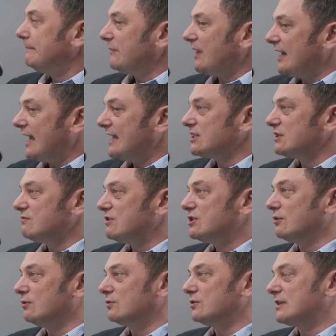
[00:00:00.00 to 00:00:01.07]
And as a
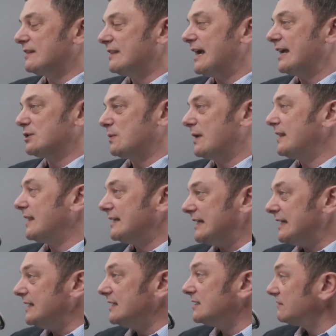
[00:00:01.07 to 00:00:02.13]
result, that's where they
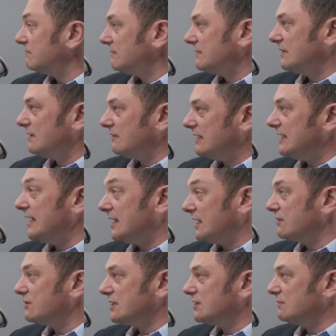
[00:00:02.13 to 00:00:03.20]
need the
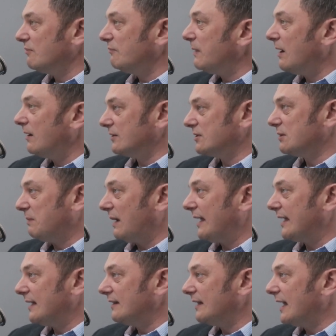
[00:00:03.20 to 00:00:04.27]
ecosystem of partners to
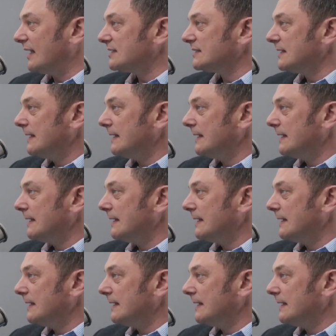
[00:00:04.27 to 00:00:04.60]
play in that.